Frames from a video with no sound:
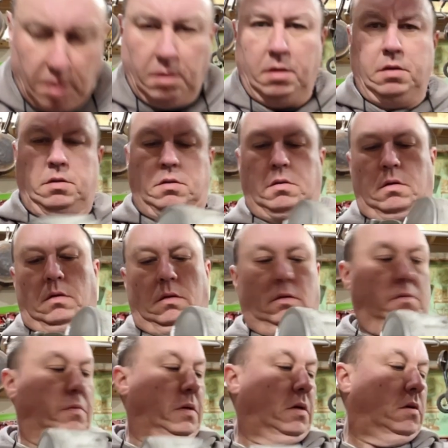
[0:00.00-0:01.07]
this is
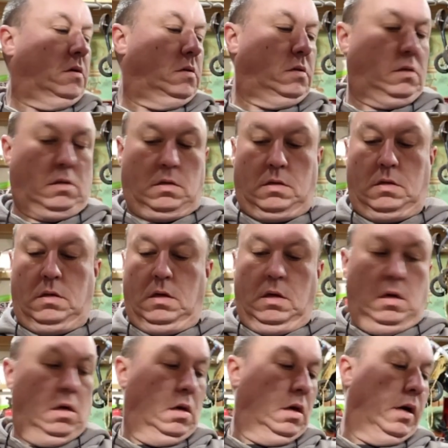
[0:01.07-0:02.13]
because
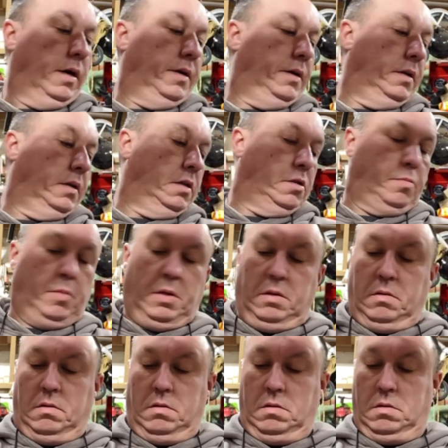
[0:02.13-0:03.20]
I needed the
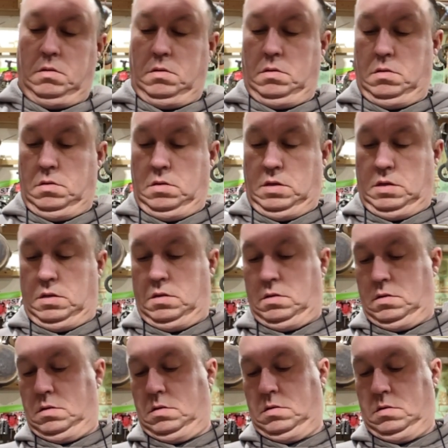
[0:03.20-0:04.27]
spindle,
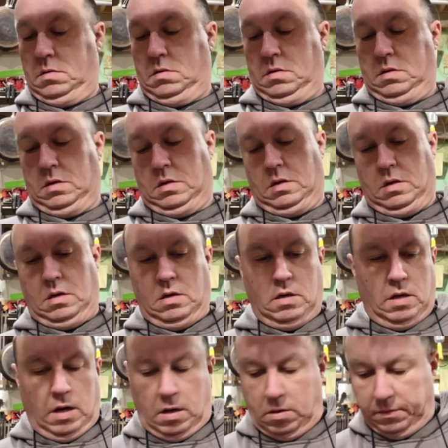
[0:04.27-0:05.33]
and
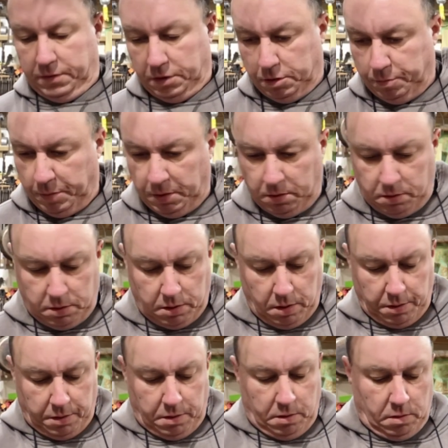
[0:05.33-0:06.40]
I don't know if the spindle's
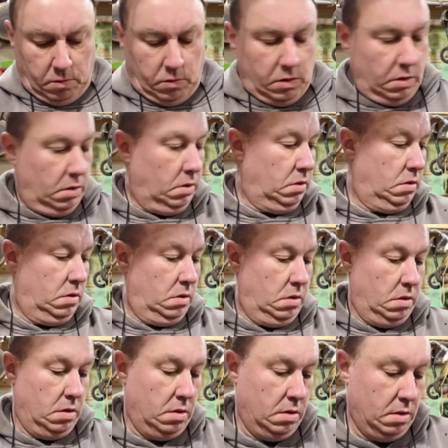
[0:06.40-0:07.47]
stuck in there or what.
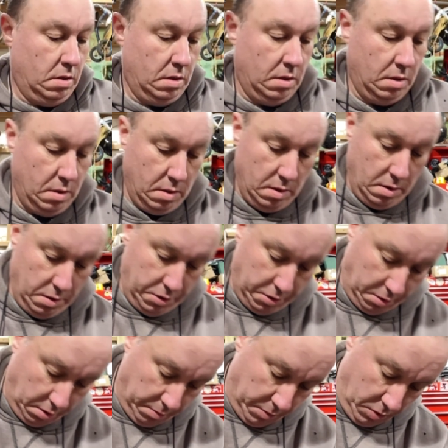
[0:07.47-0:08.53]
Should
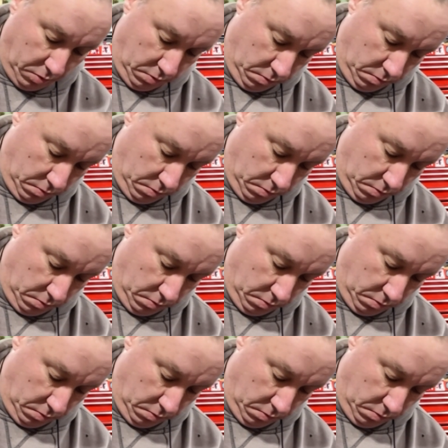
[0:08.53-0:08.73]
come